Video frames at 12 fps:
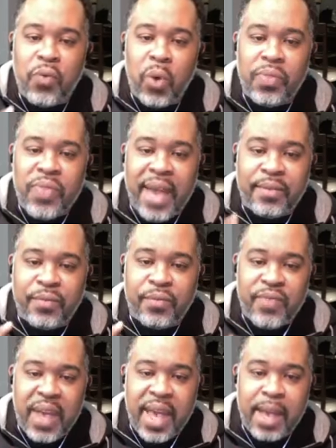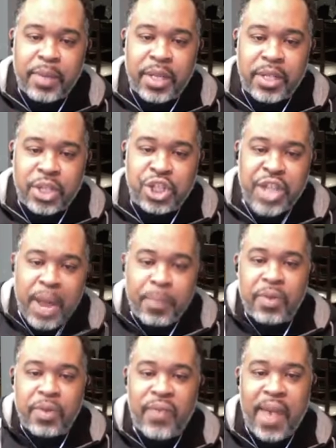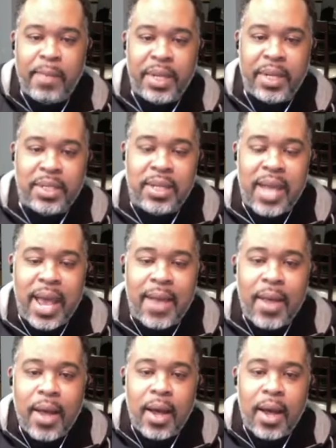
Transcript: for that family, the shepherd family tonight.